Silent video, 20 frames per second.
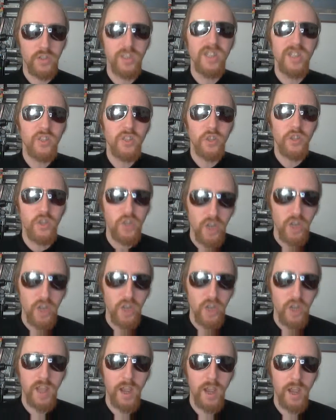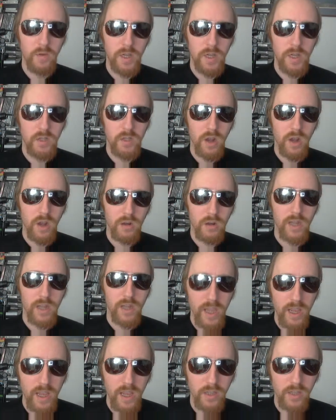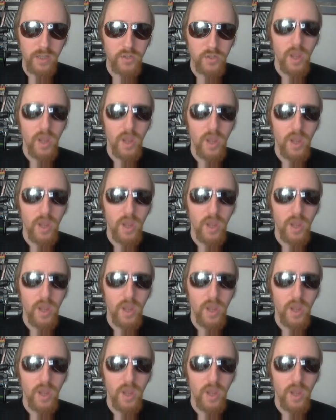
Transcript: This is just how his heart is,